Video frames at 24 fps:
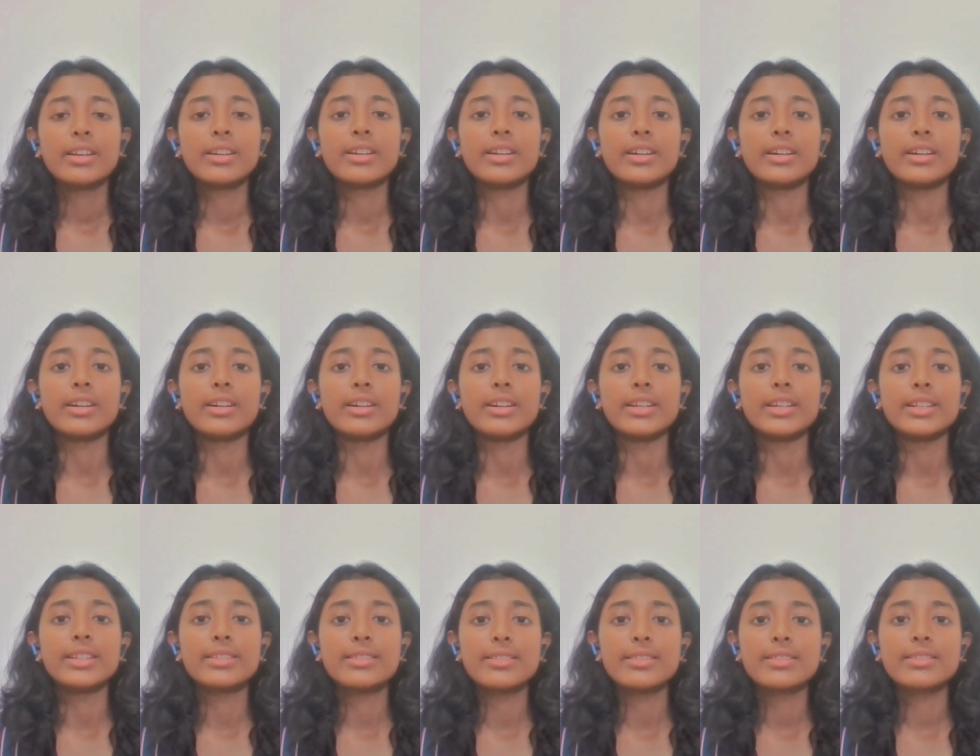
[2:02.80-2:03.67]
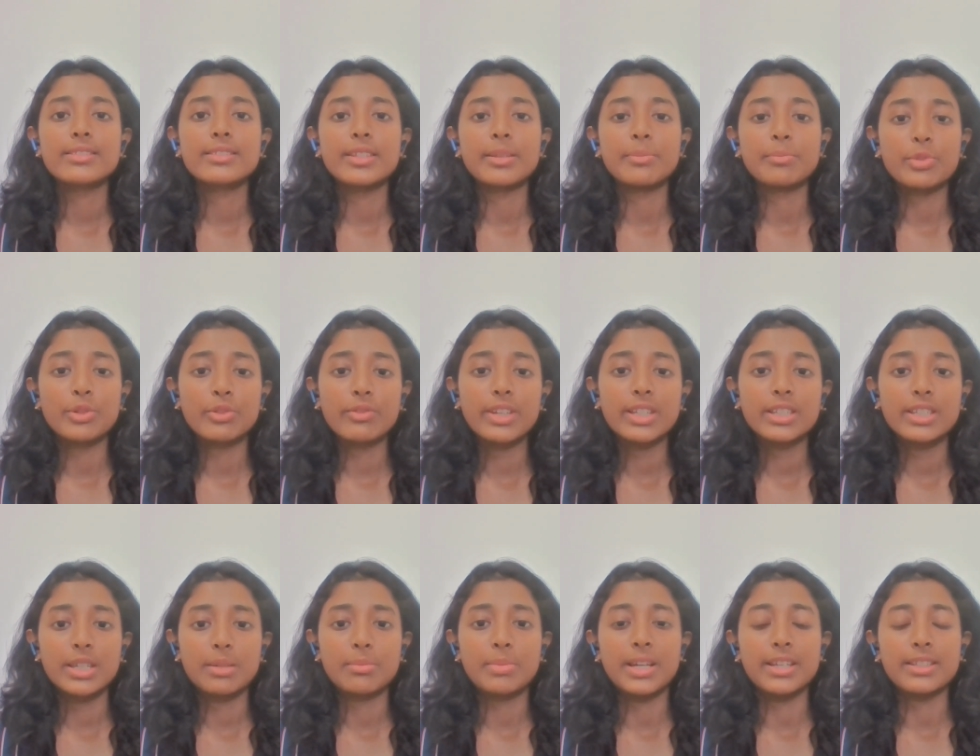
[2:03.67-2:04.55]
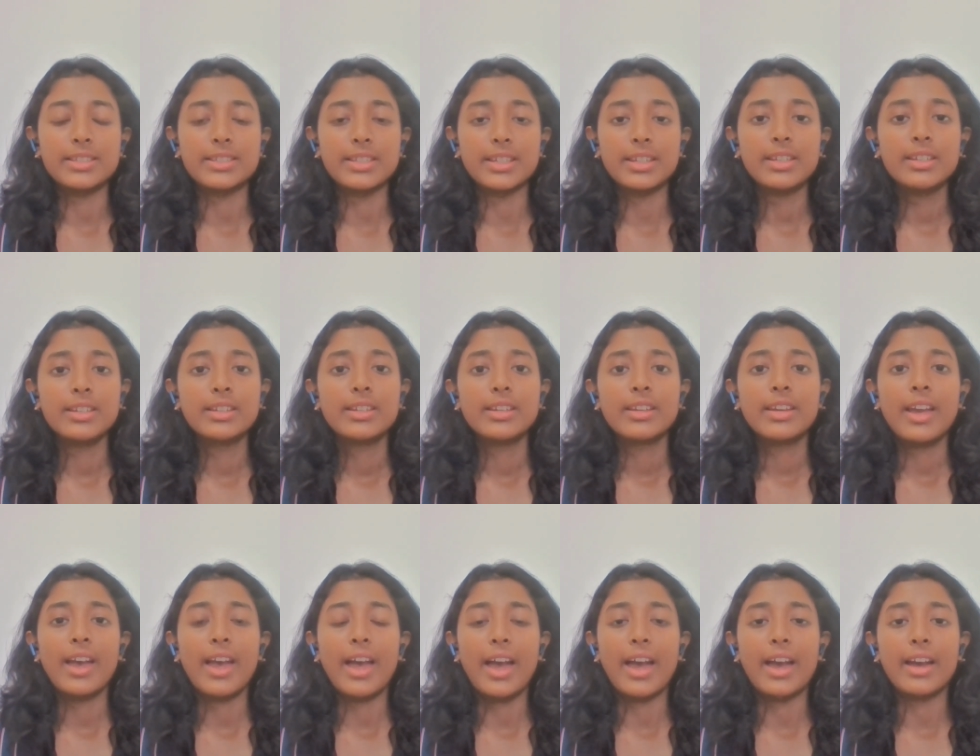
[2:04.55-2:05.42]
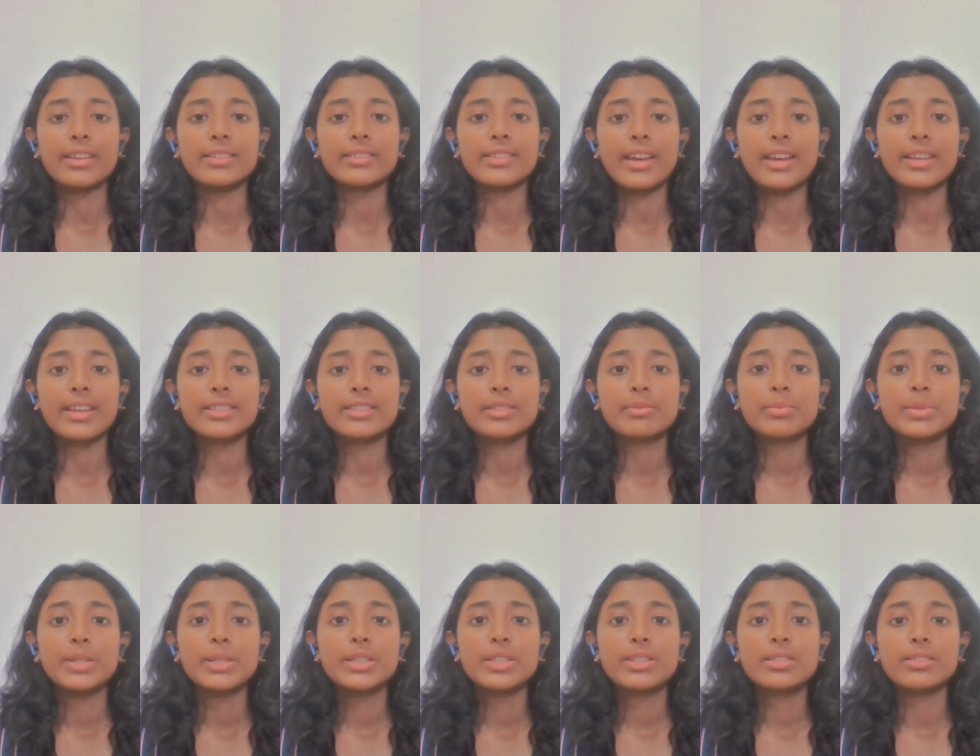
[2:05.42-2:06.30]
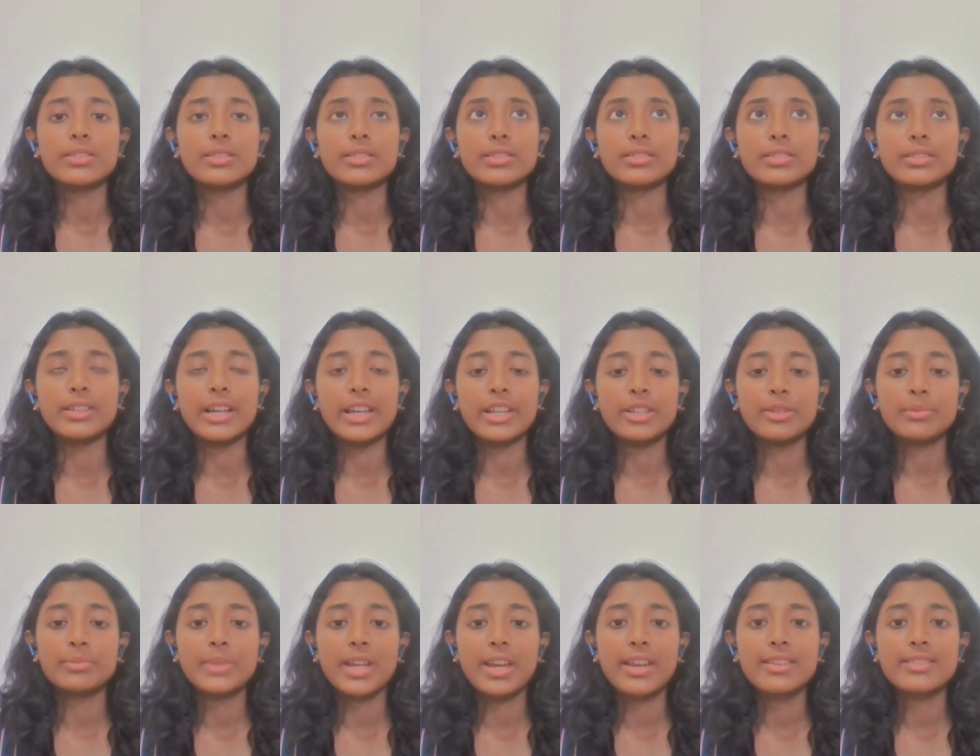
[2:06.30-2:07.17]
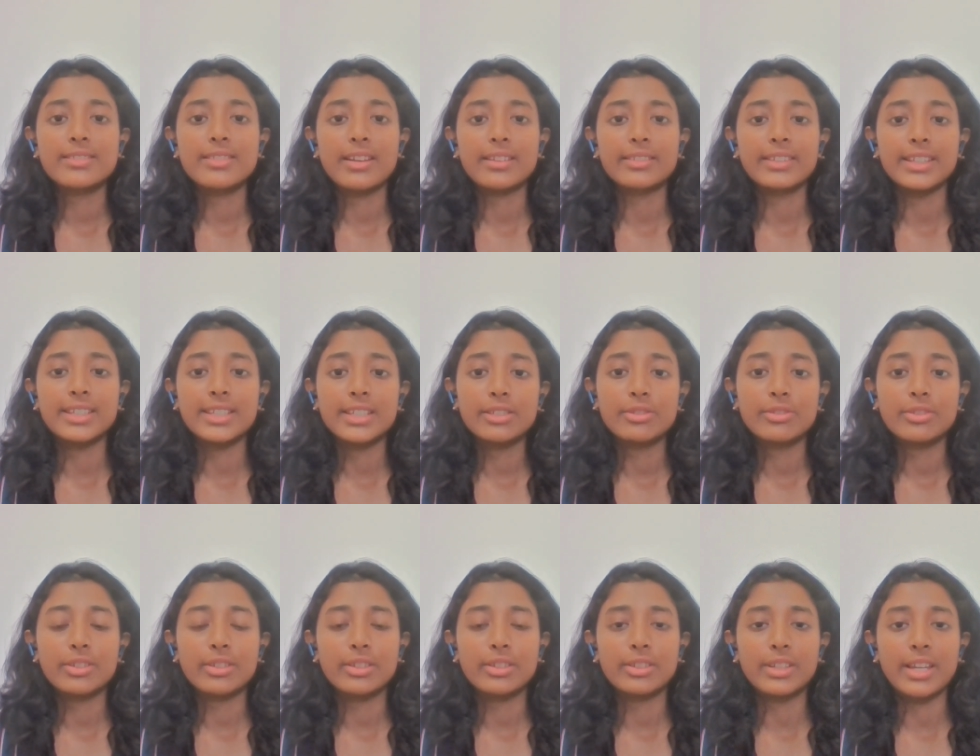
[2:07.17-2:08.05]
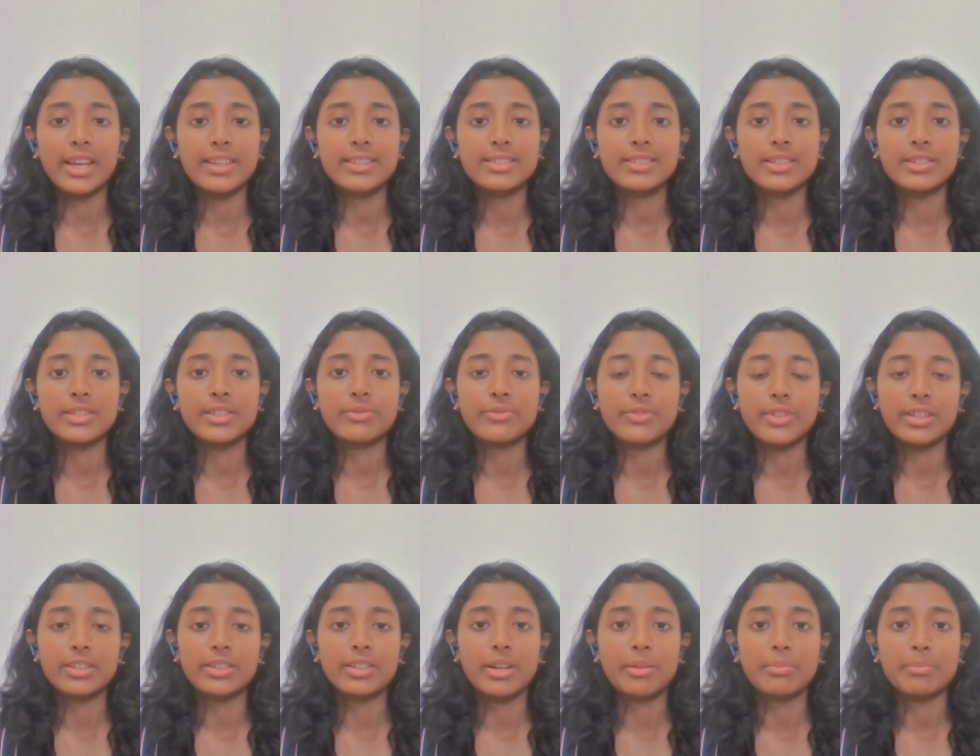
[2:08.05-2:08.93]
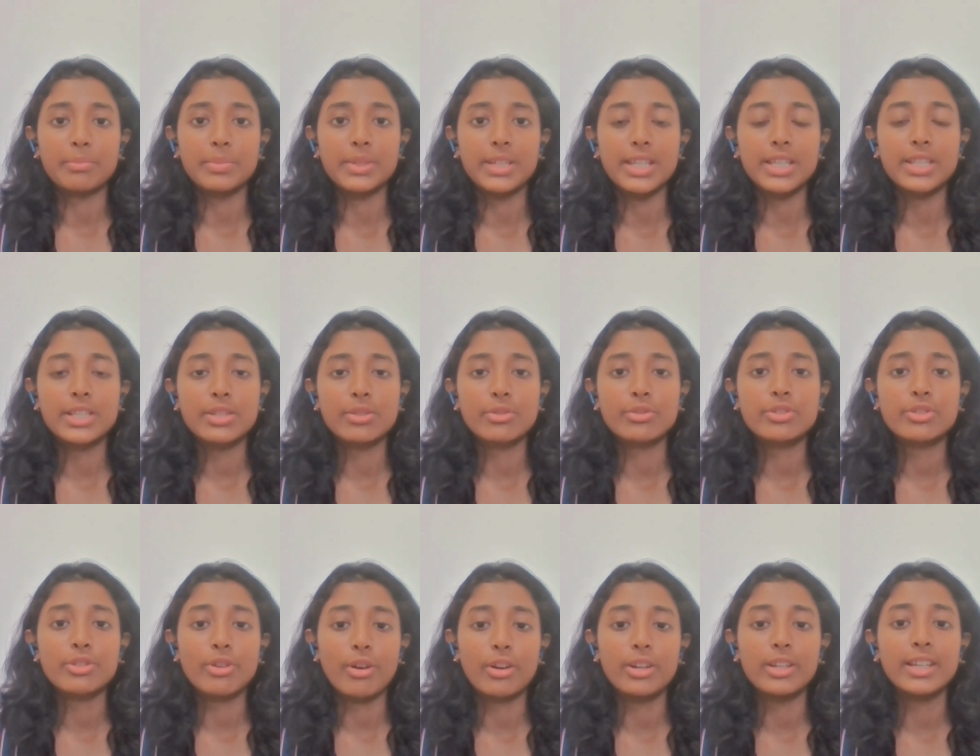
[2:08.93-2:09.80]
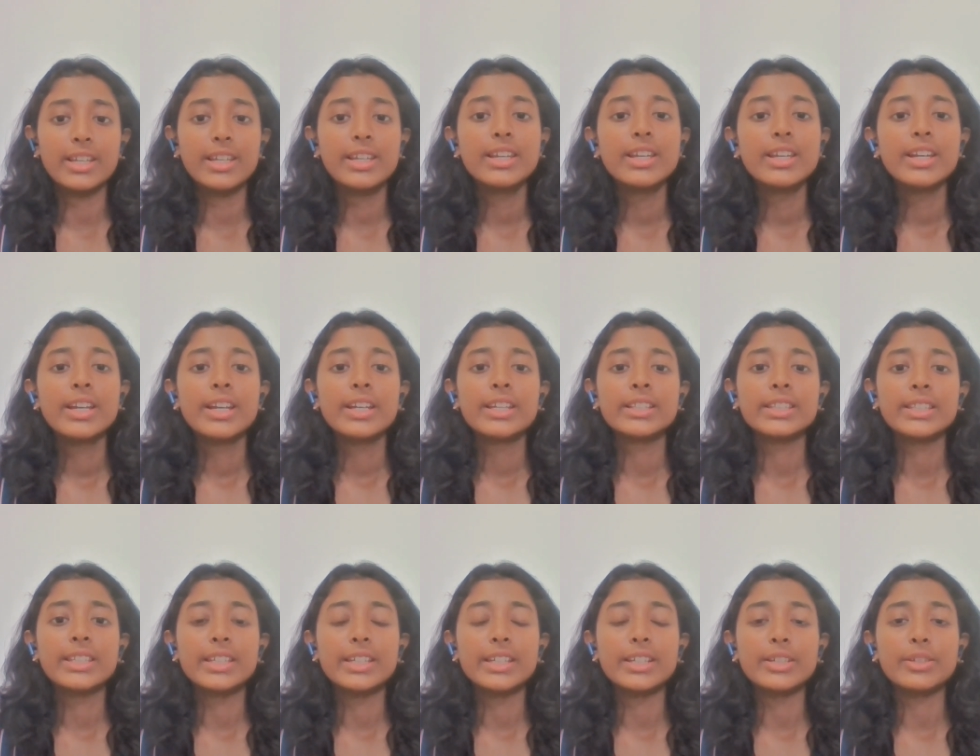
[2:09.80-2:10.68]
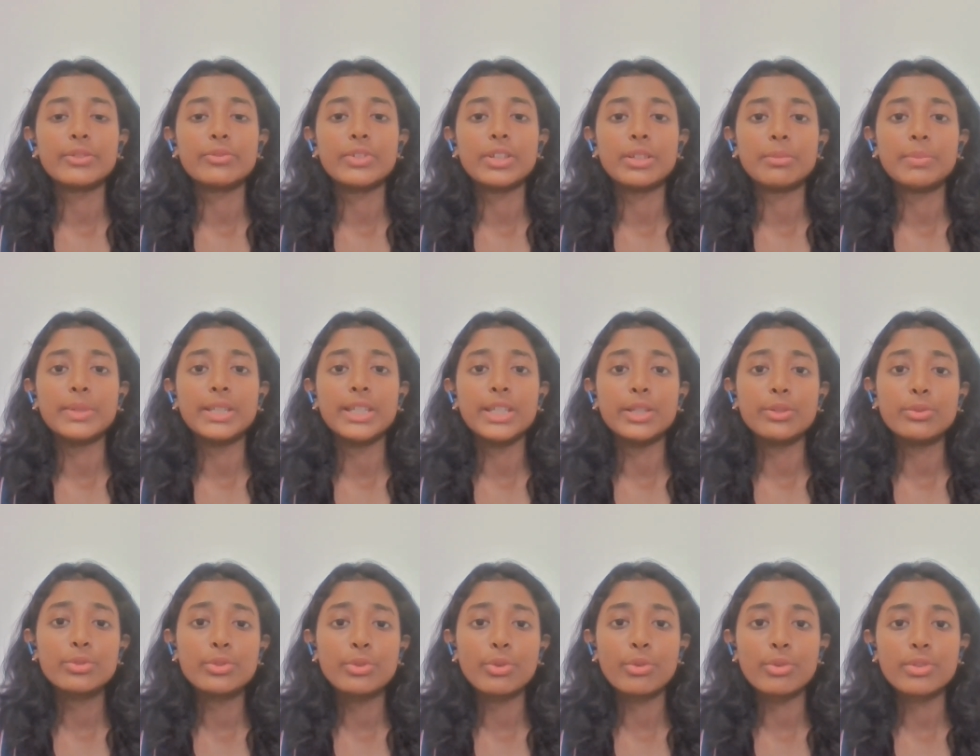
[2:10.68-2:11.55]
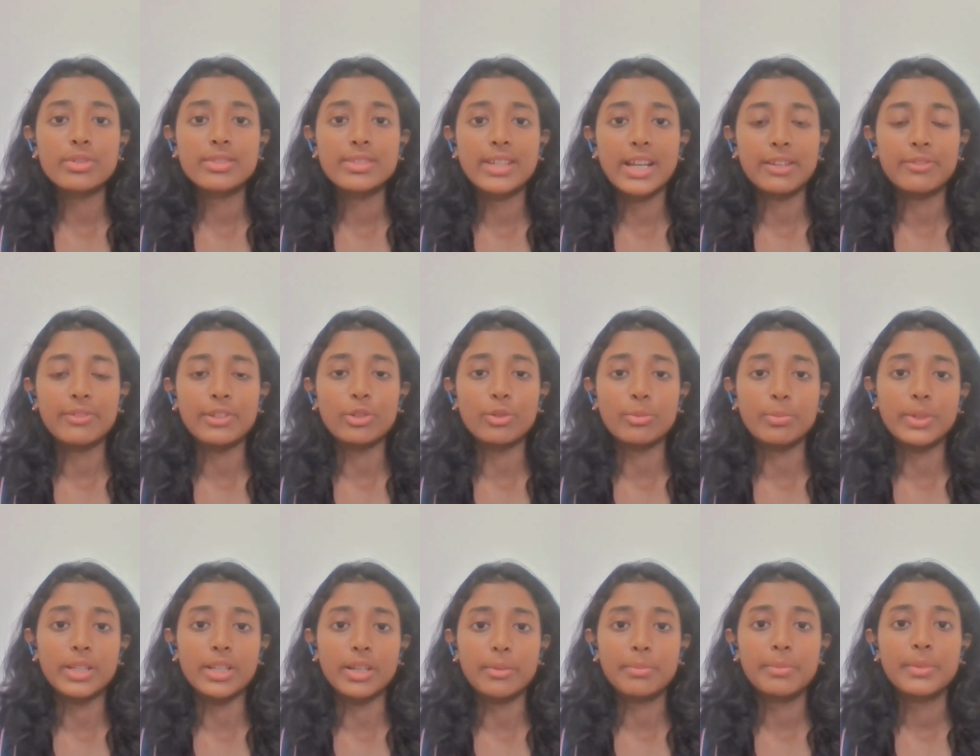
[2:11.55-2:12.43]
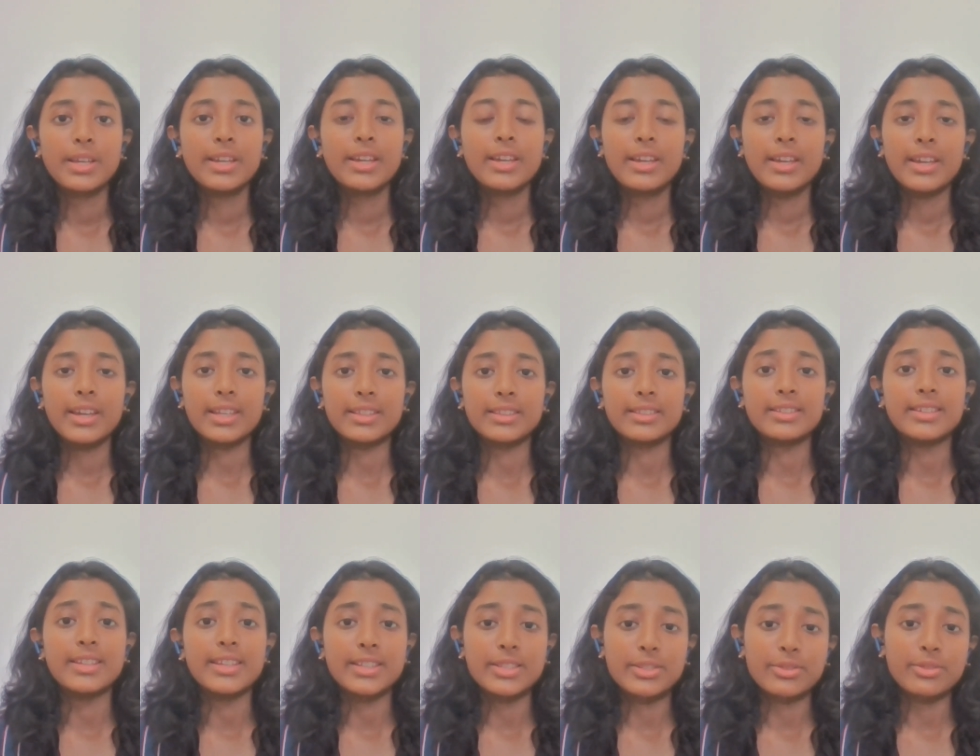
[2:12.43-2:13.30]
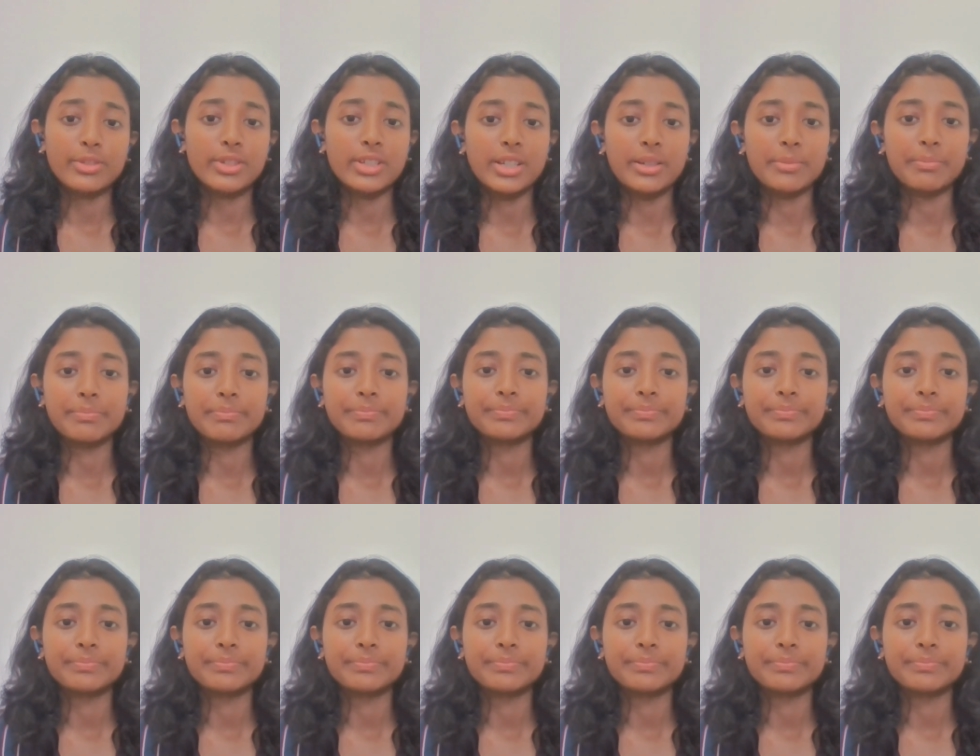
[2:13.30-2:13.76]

it is improving day by day. And IISER's alumni are getting recognized in different companies, so surely there will be new doors that will open up in the days to come.